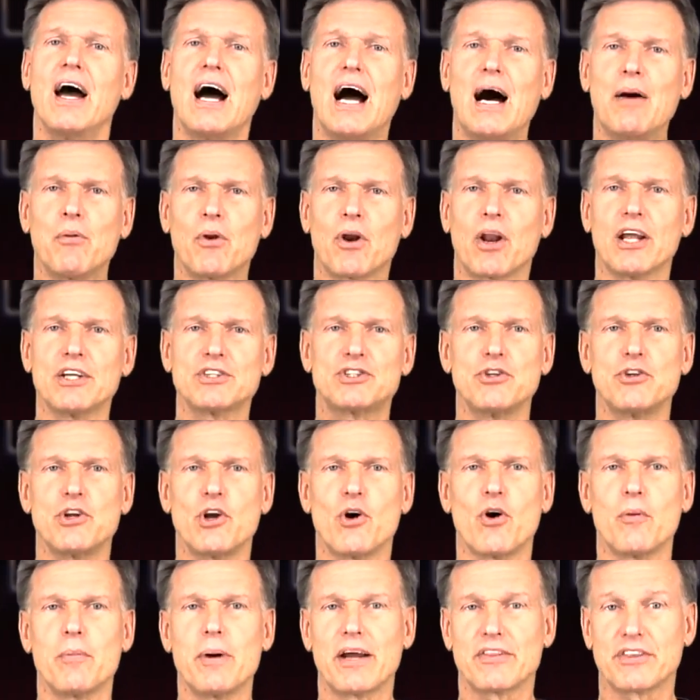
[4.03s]
I want to let you
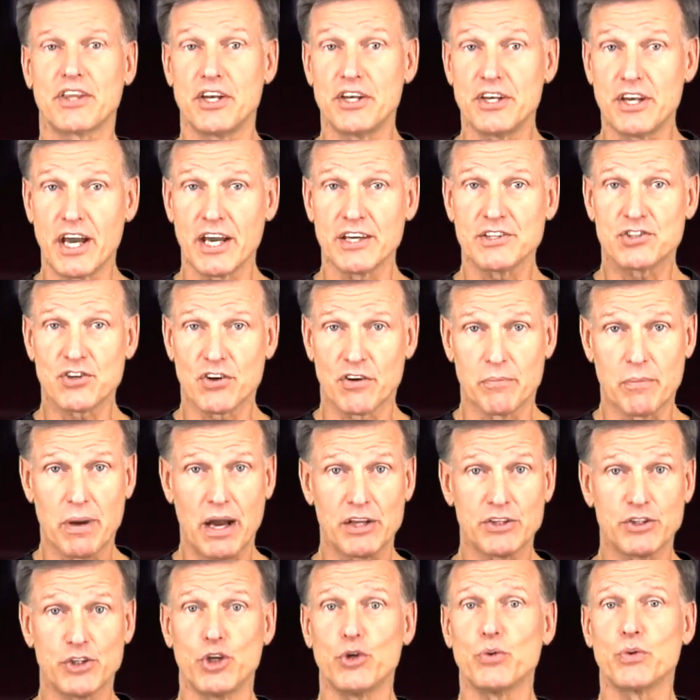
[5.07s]
know about the nature of
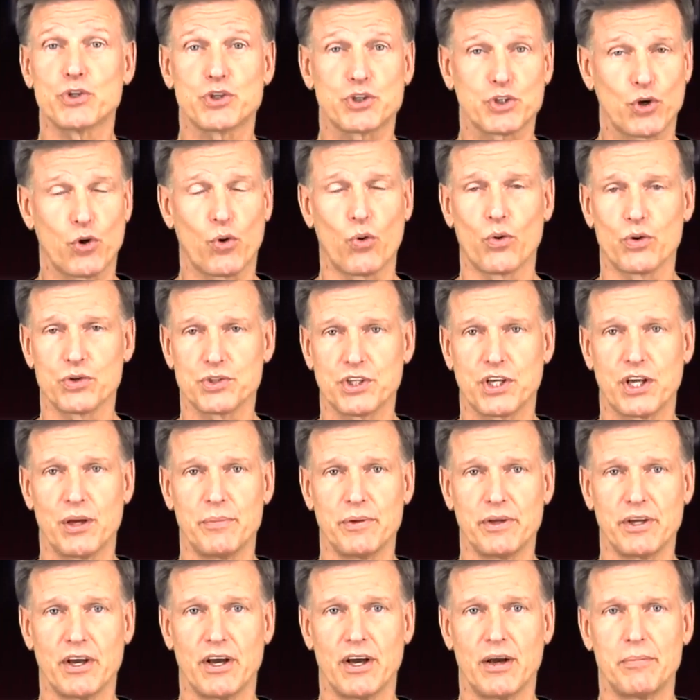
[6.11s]
my newest course
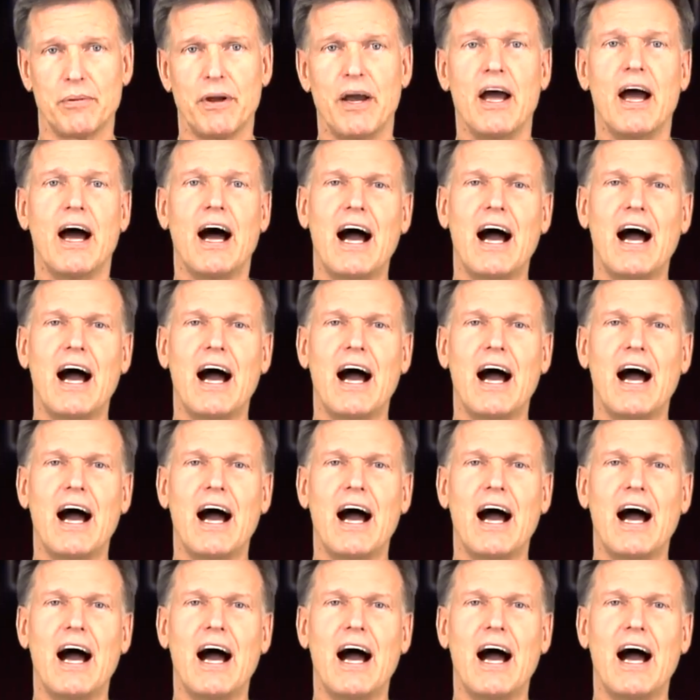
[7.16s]
coming up.